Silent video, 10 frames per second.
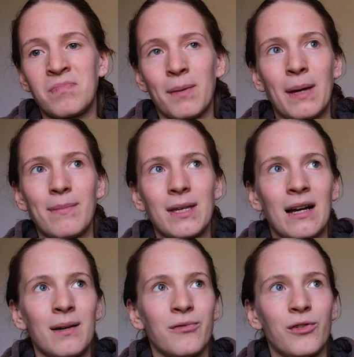maybe
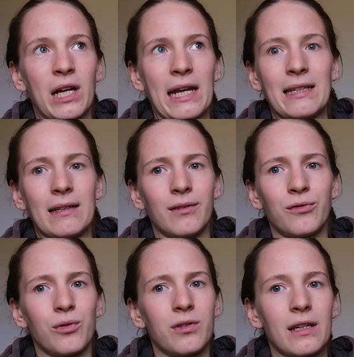I'm forgetting a
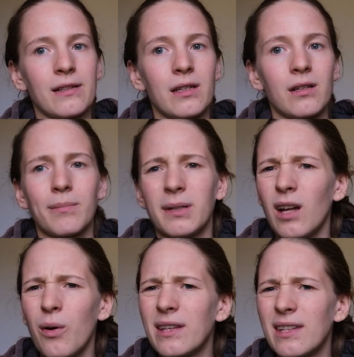few things here, but
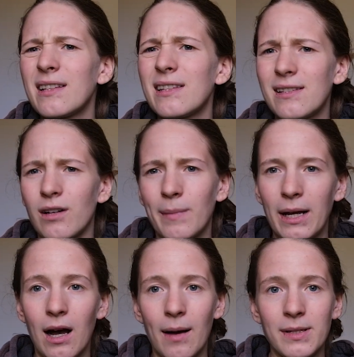no, I think these are my
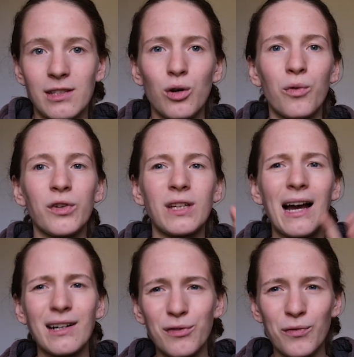hobbies. So
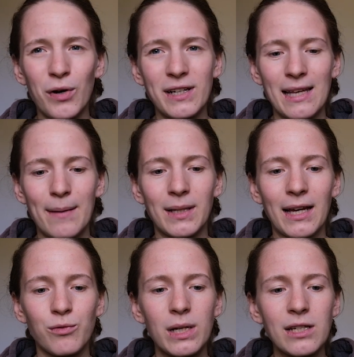photography, for example, I
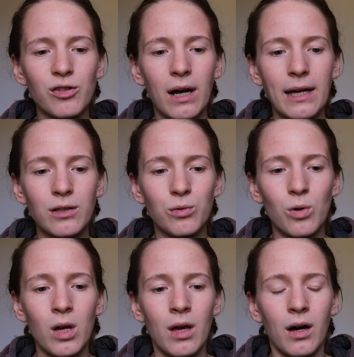really try
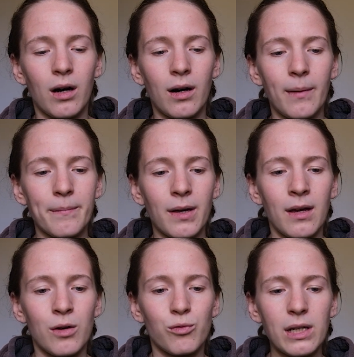to
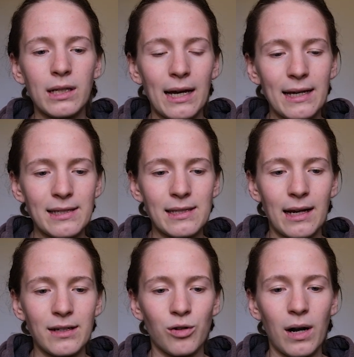
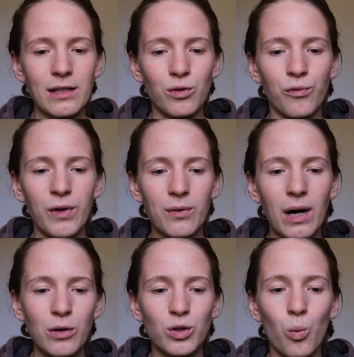I try to figure
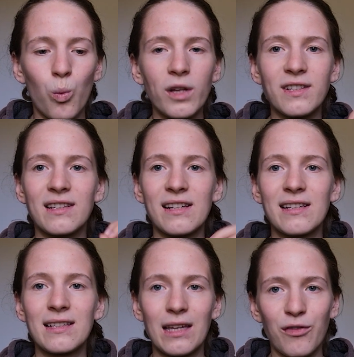out what does
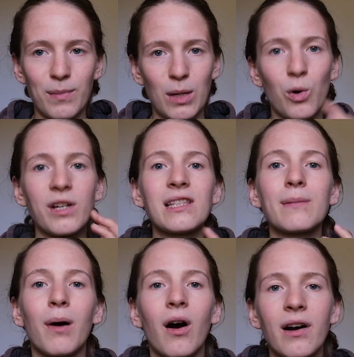it give me? What is the
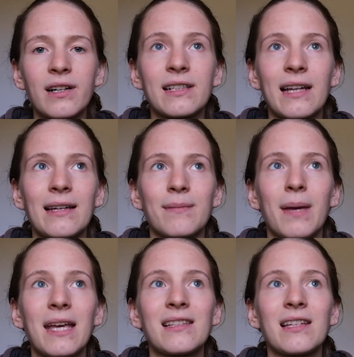part that
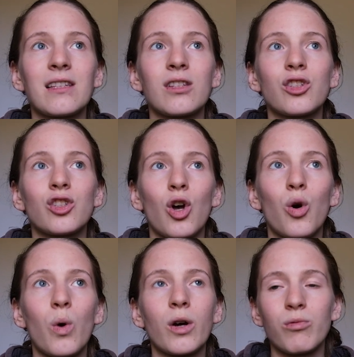makes it
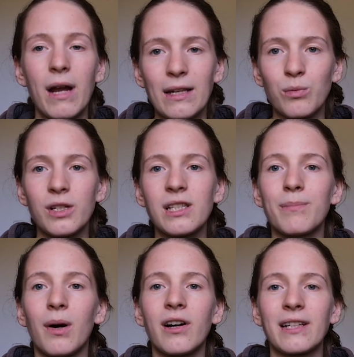so great? What is the
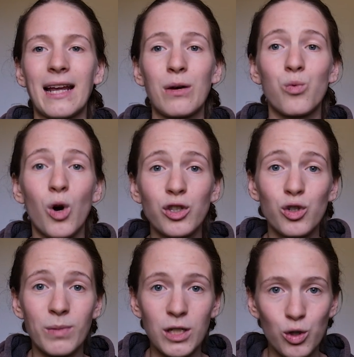part that I want
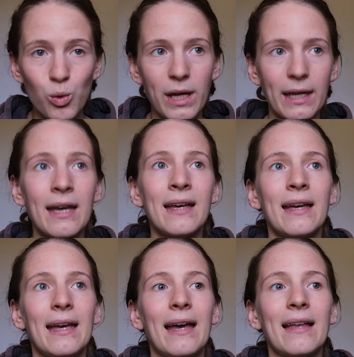to be doing?
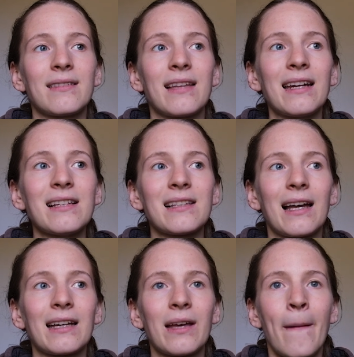And that is
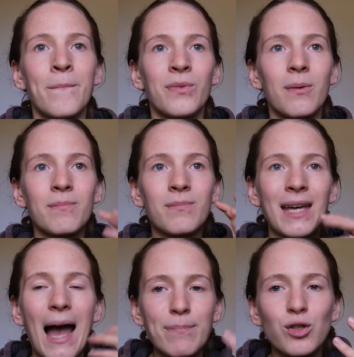like
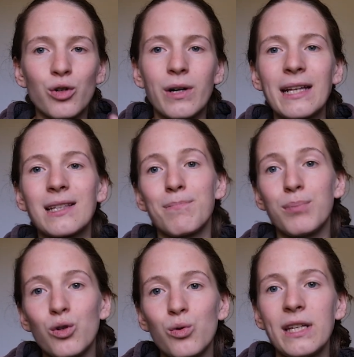capturing the
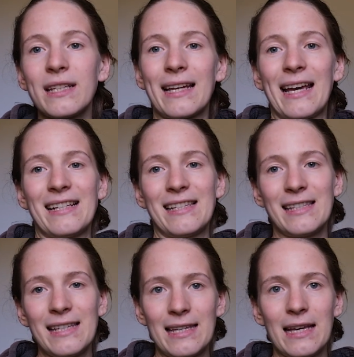beauty that I
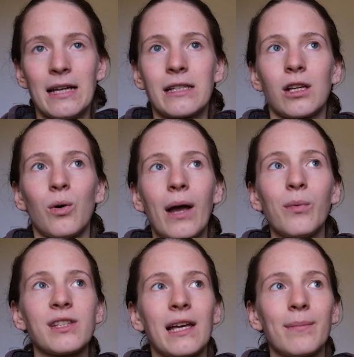see. So I
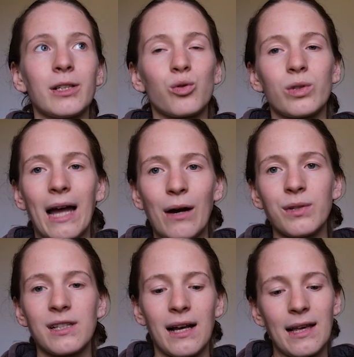was able to
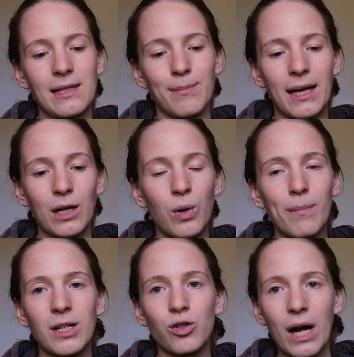downsize my
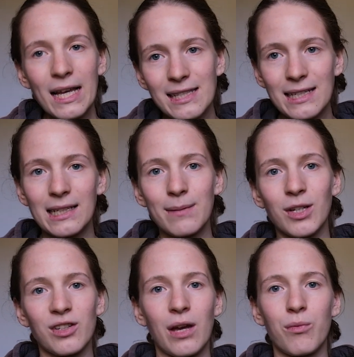equipment drastically
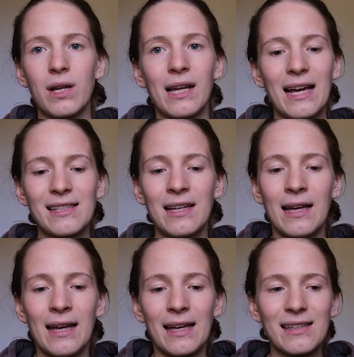because I realized
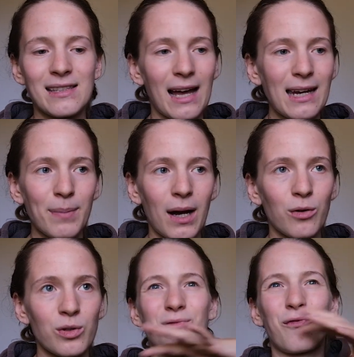it's not
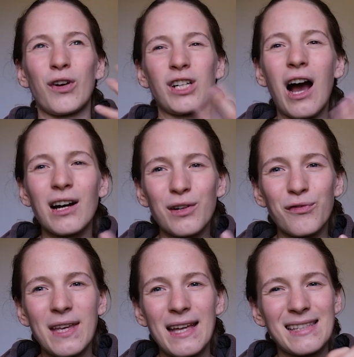about
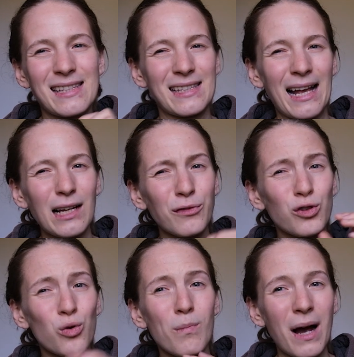photography itself
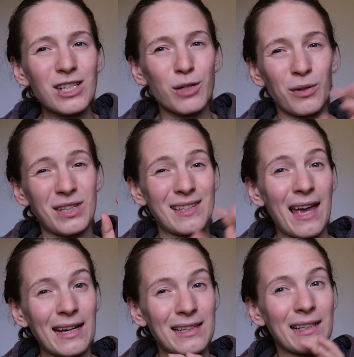too much, about the
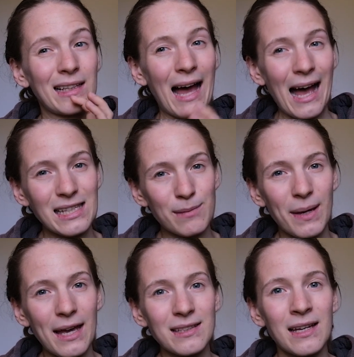technical
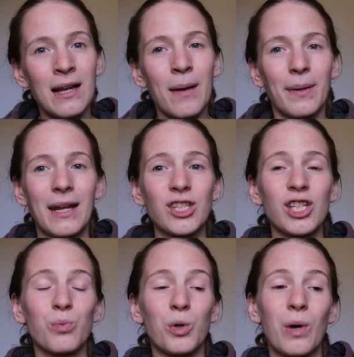aspect, but I
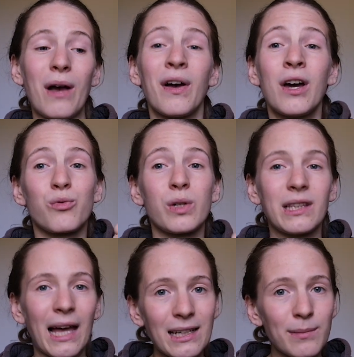just want to have
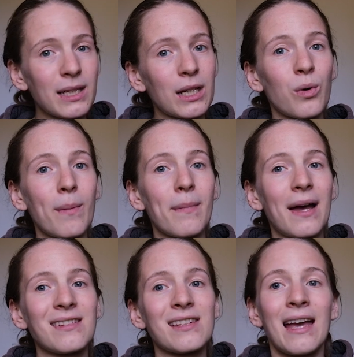reliable
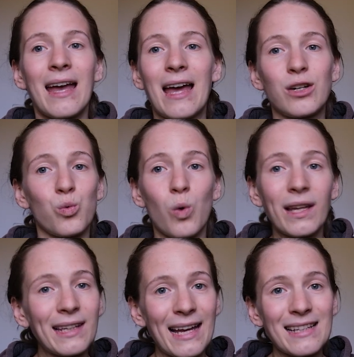equipment and
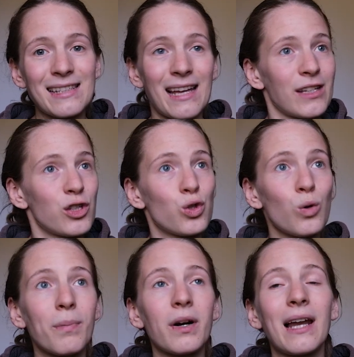one lens that is
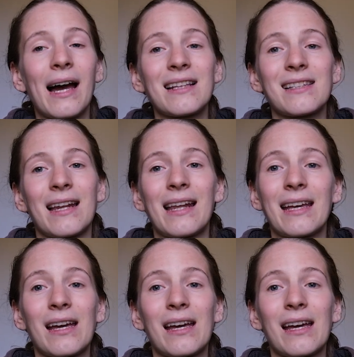super light that I